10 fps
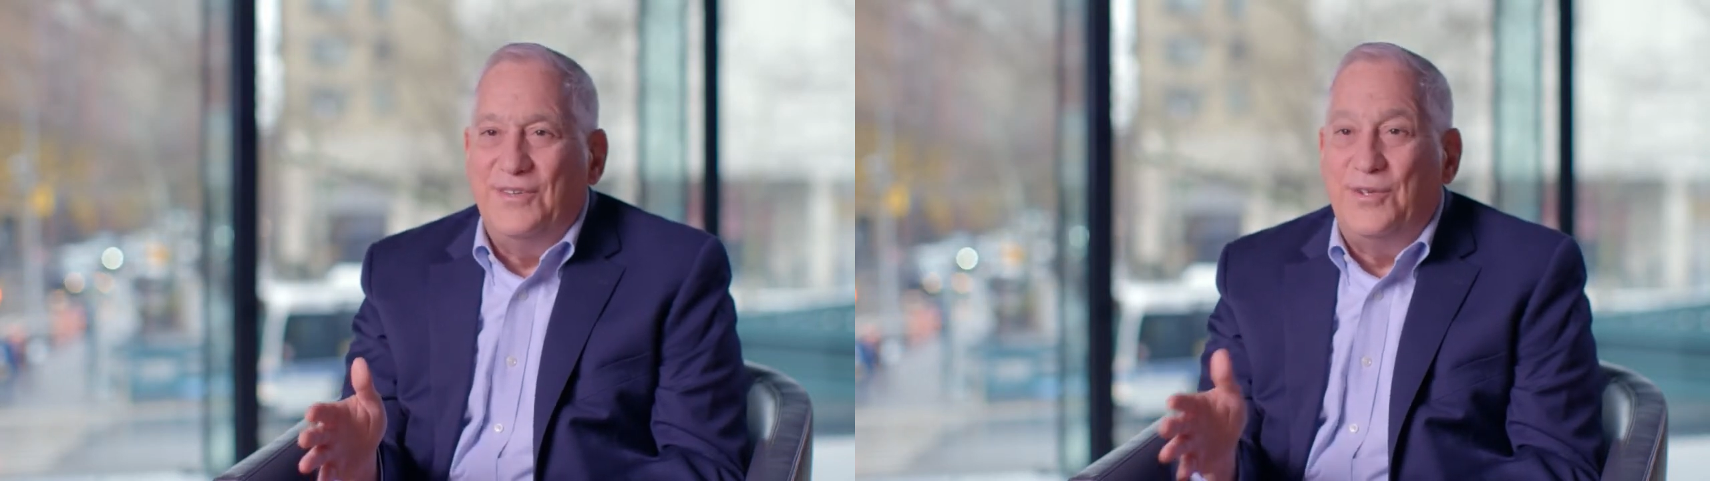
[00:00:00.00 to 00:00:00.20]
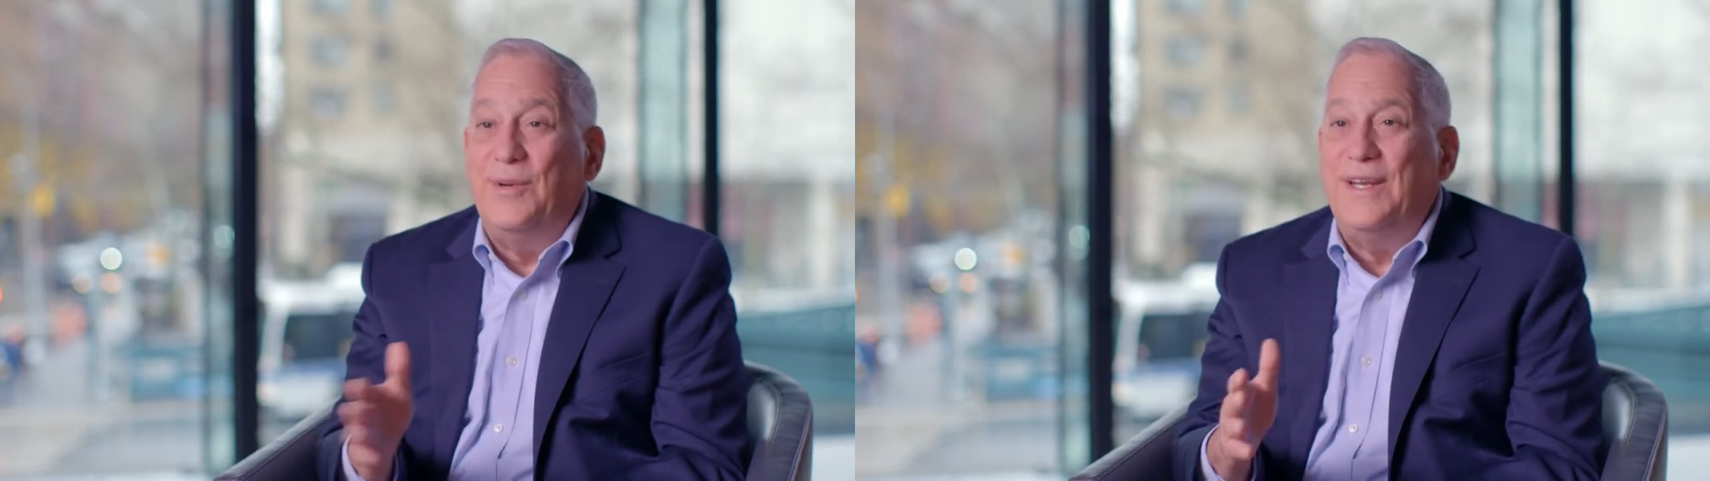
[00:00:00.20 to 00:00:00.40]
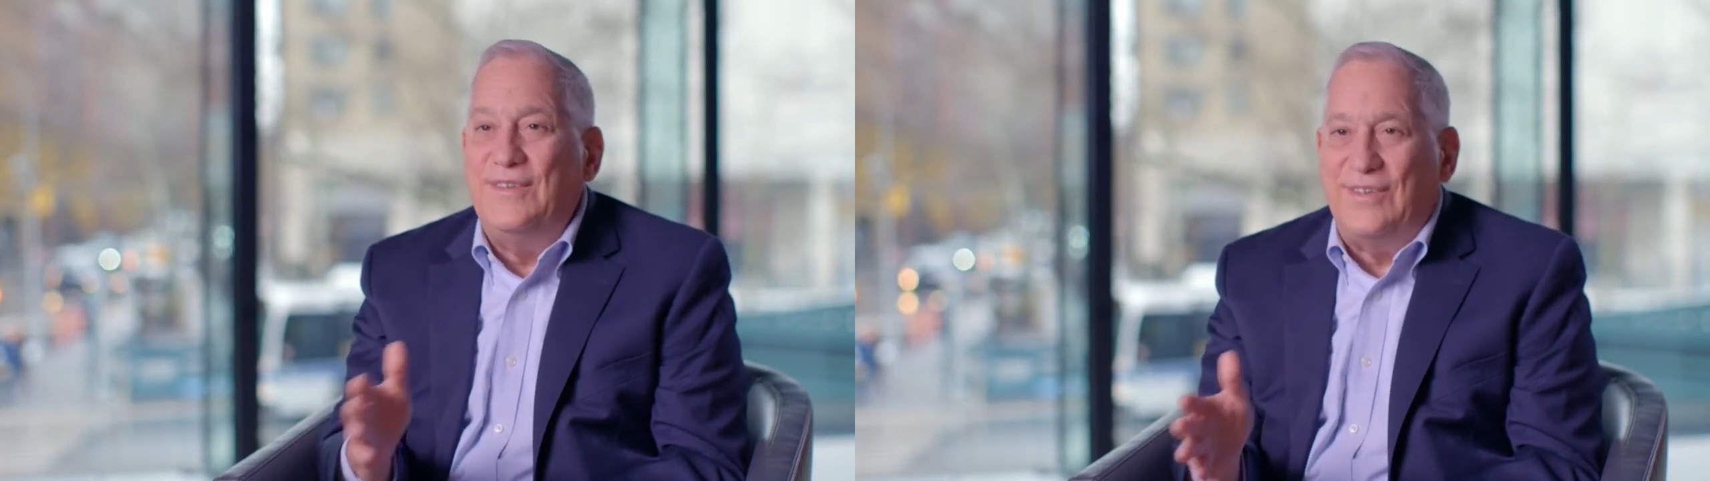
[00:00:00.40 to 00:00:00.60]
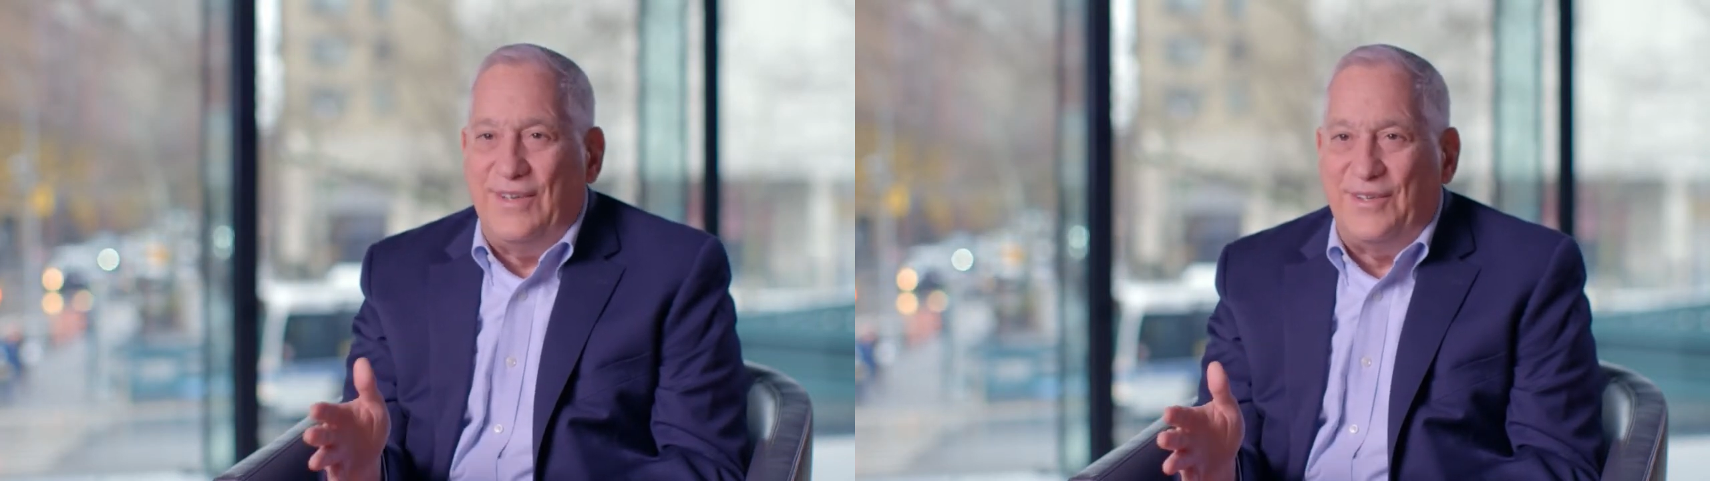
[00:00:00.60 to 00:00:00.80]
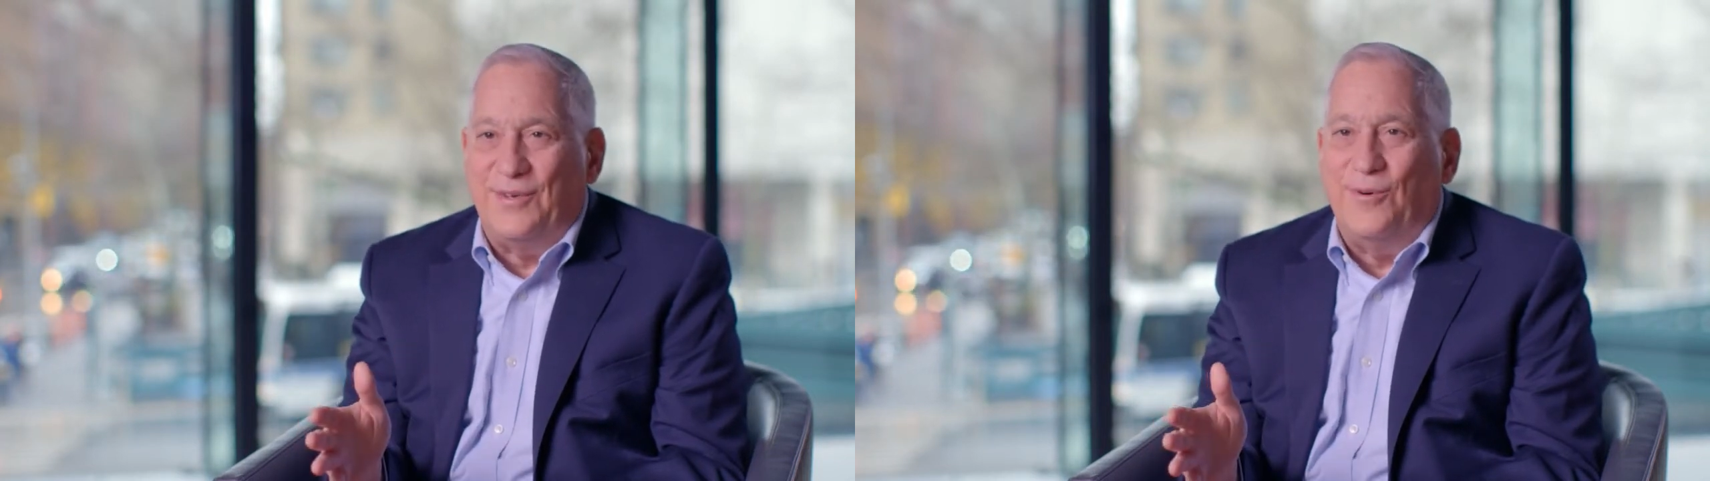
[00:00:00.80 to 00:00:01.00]
too
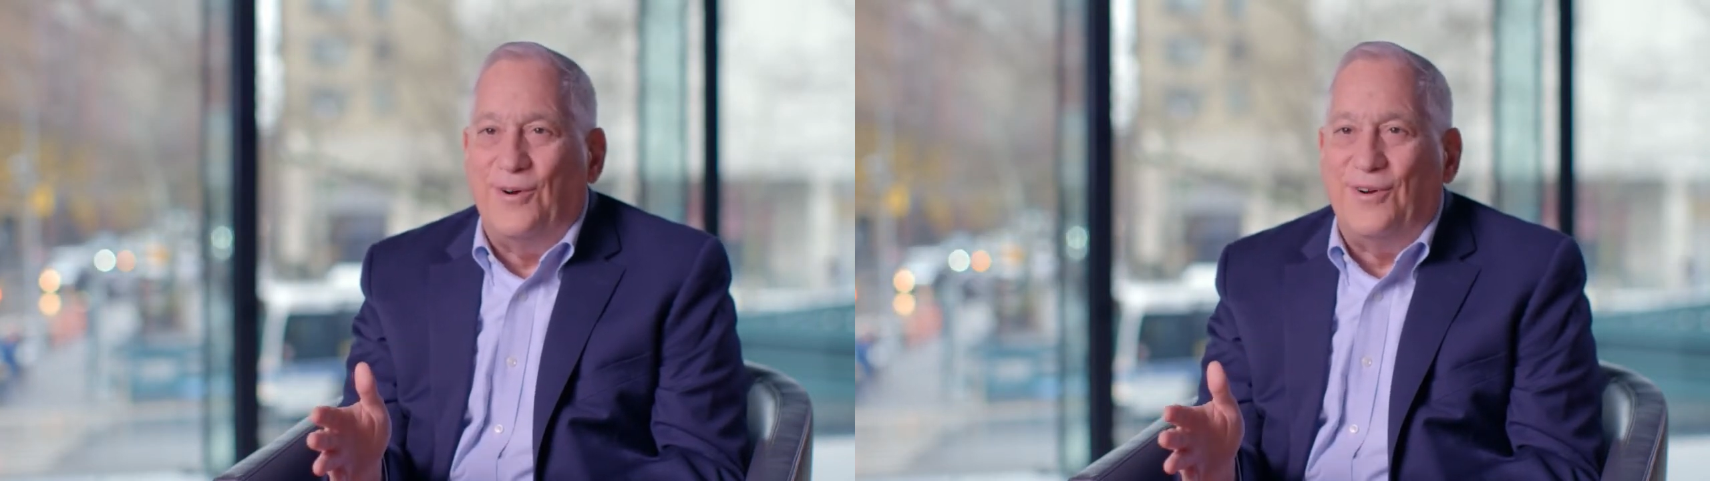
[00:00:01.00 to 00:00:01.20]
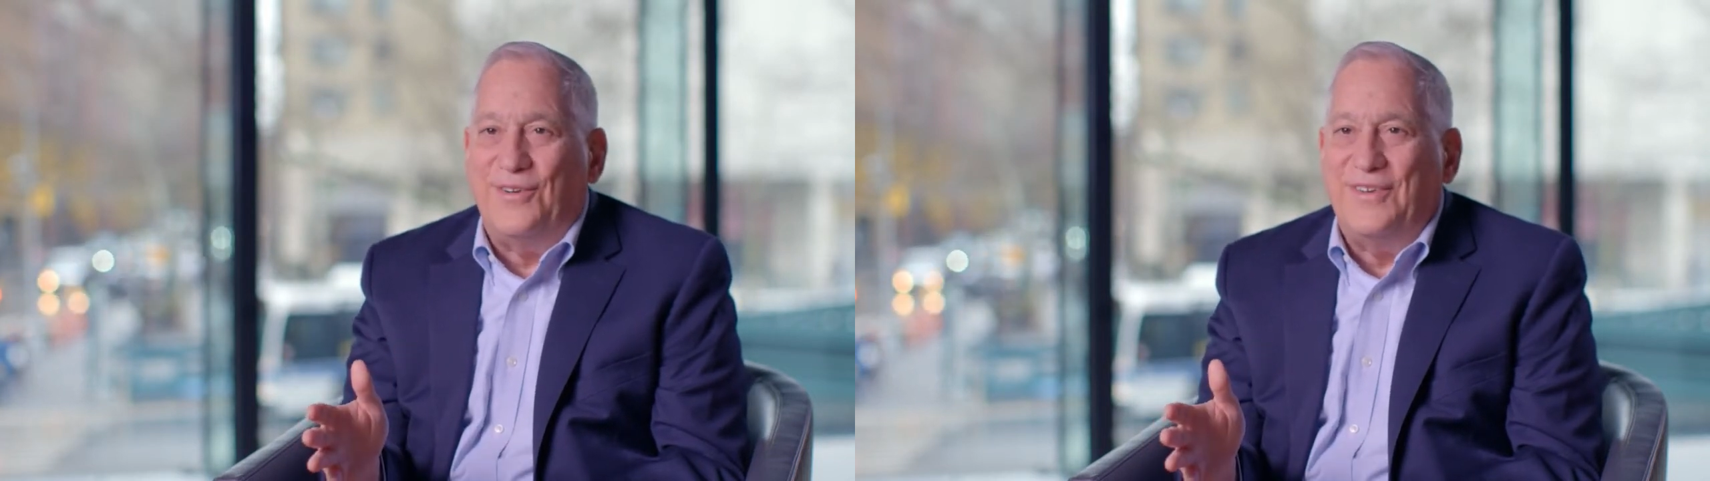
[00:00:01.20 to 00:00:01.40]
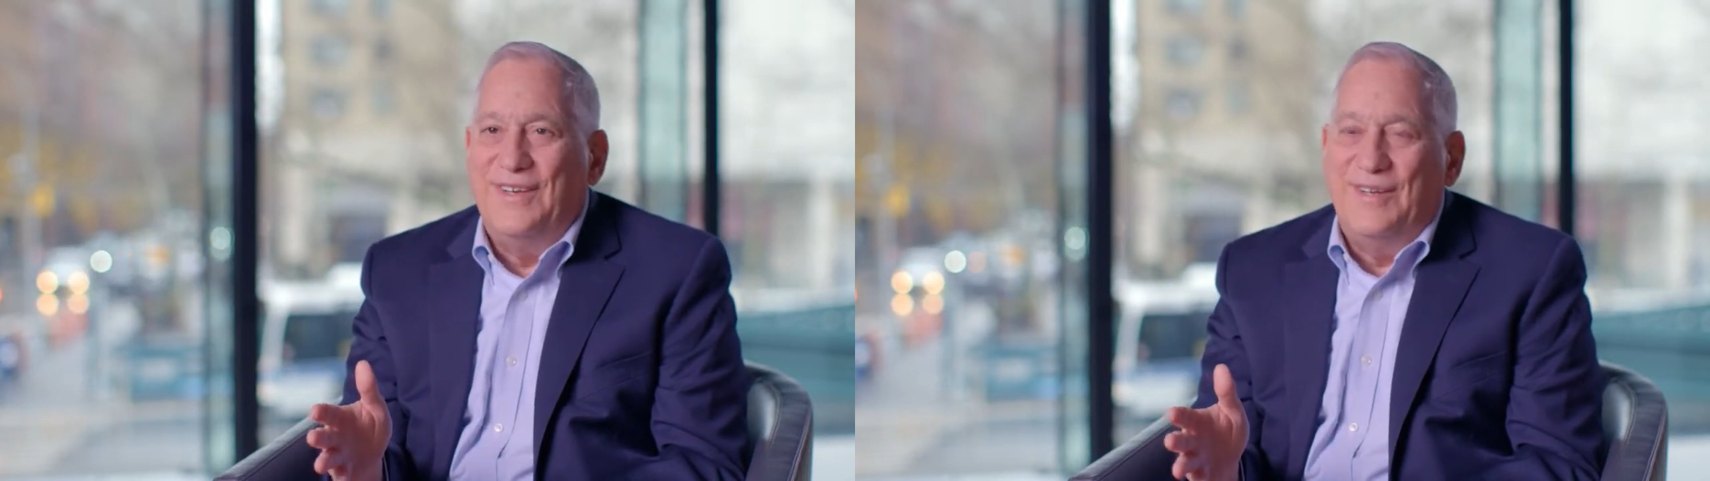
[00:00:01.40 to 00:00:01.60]
easily in the world